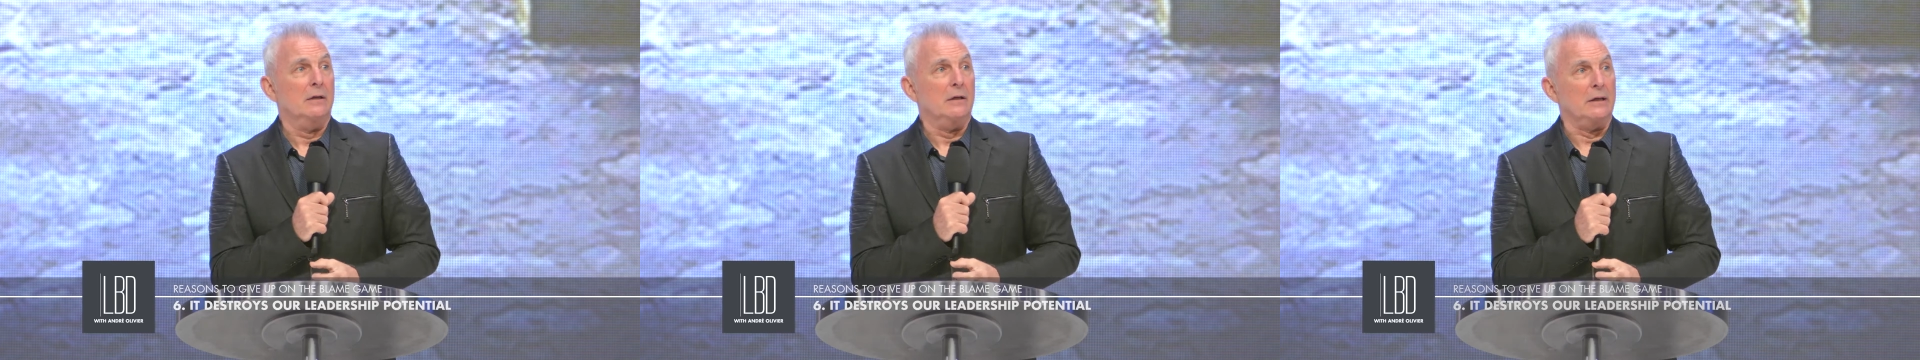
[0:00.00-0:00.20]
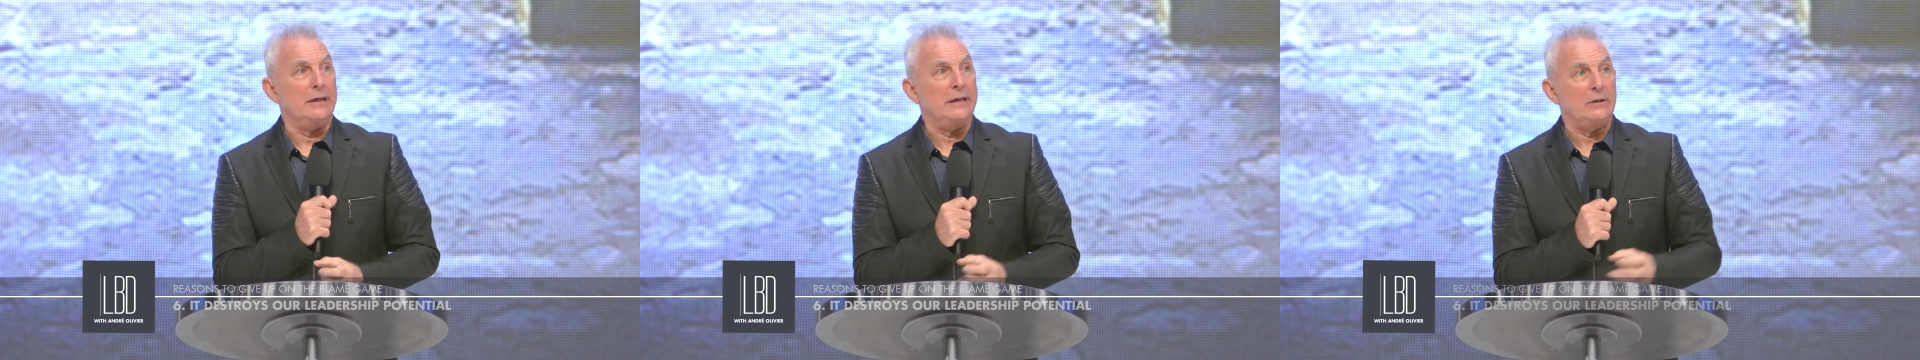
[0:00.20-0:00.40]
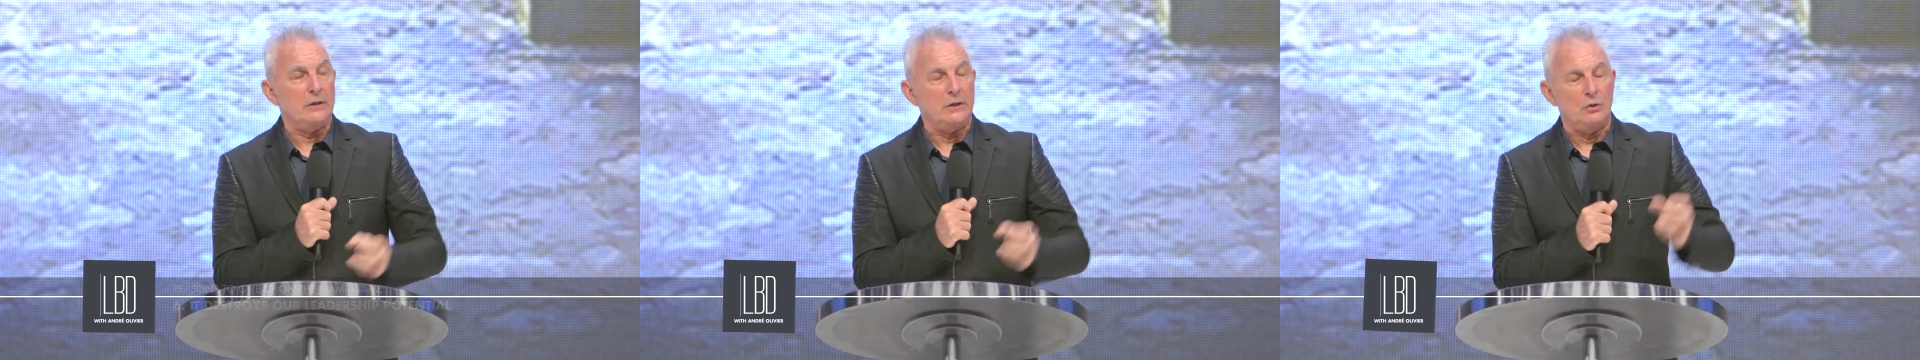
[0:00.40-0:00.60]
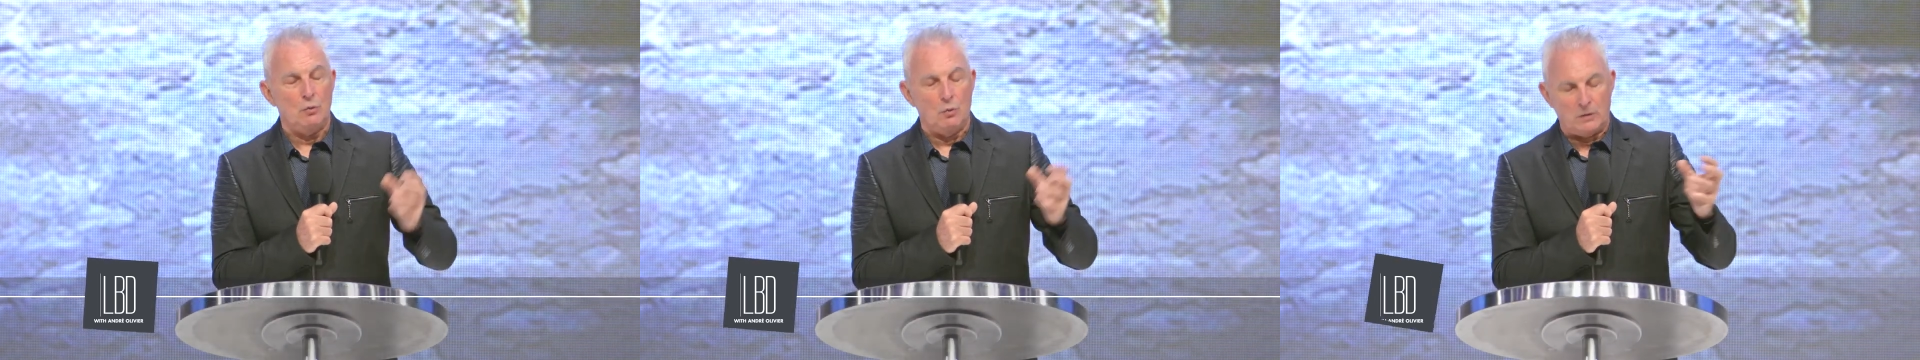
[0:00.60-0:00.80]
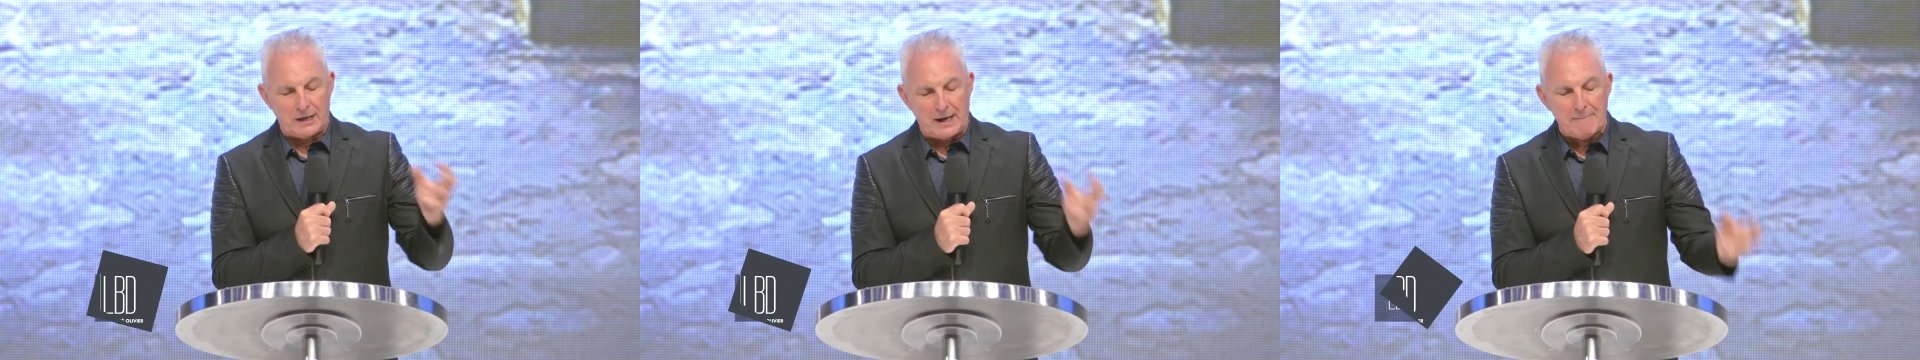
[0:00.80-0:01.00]
a leader in
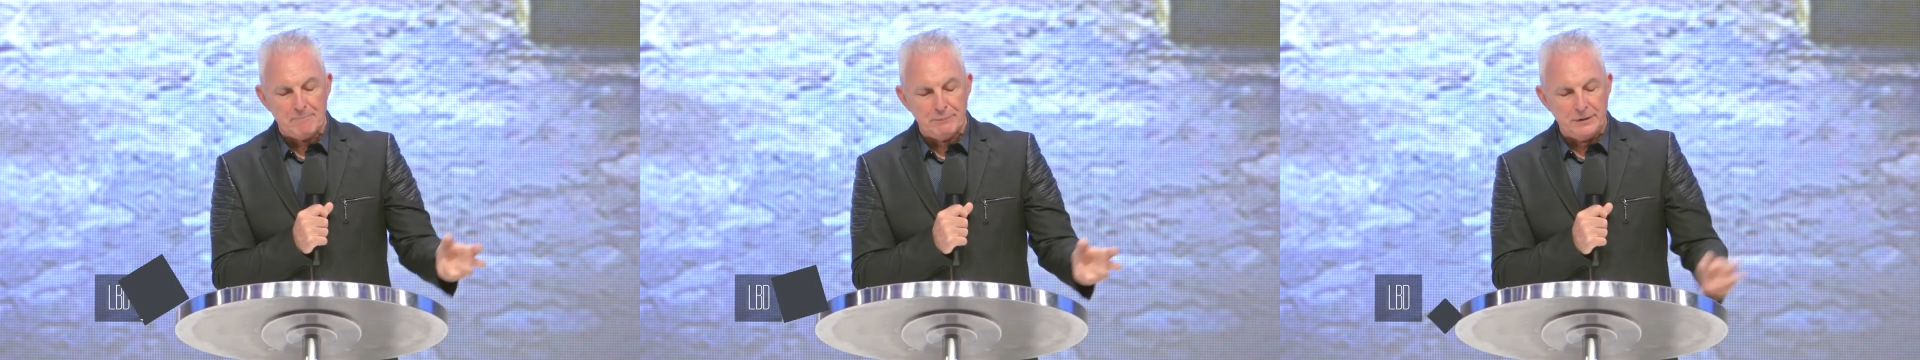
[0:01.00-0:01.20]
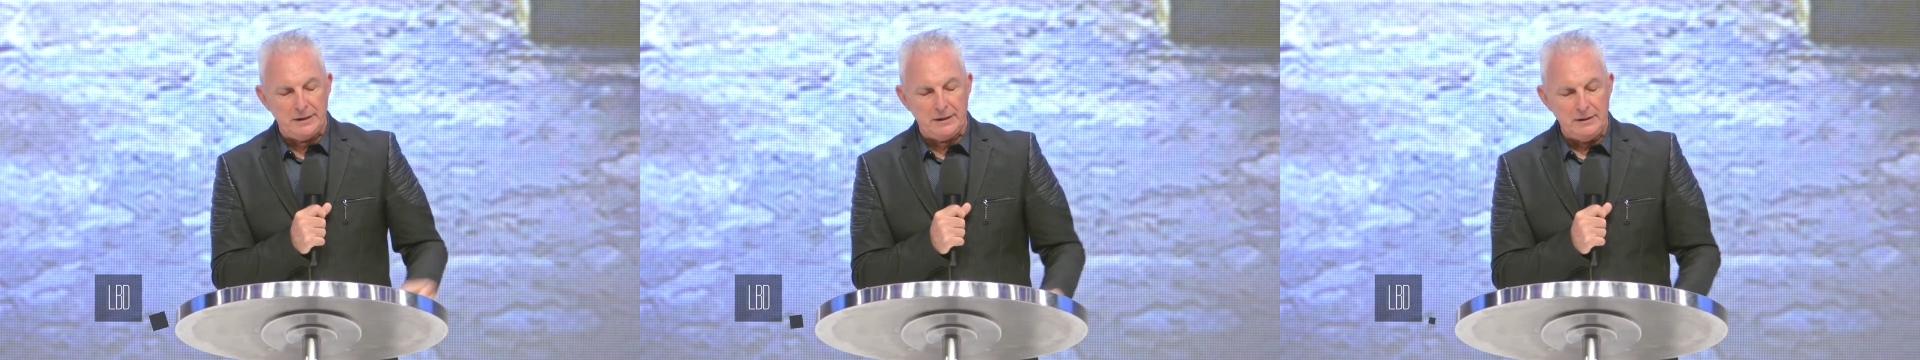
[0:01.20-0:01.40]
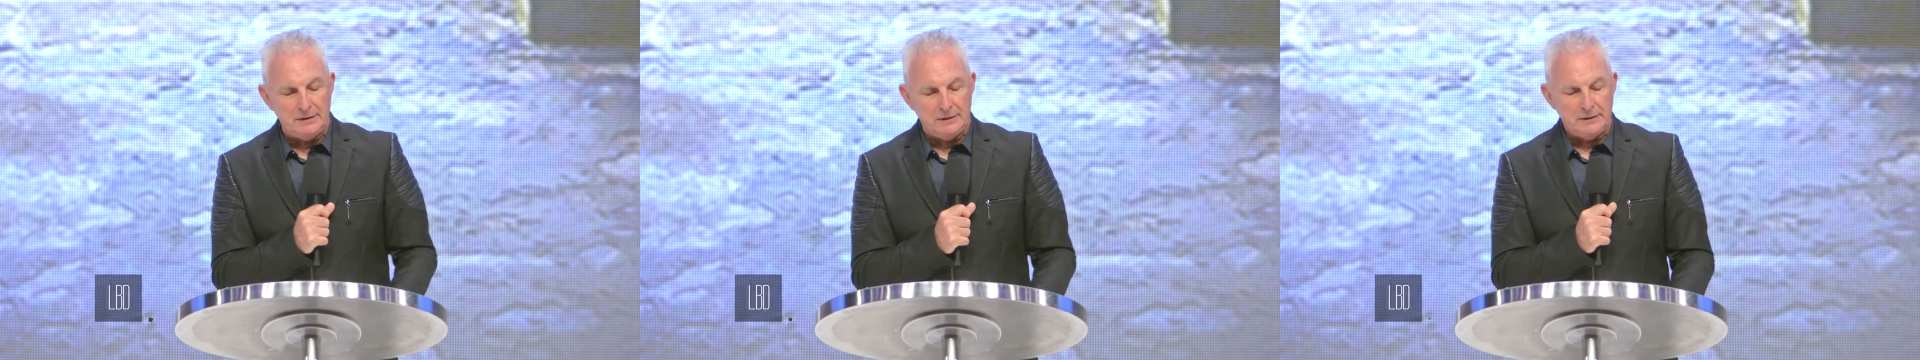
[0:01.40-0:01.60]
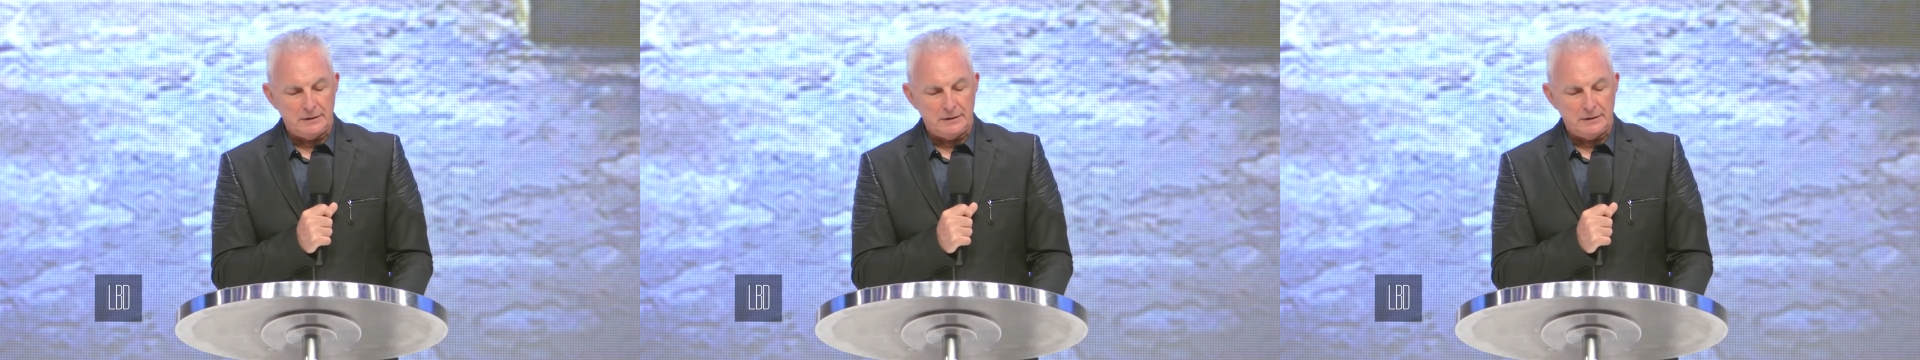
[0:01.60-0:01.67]
your company,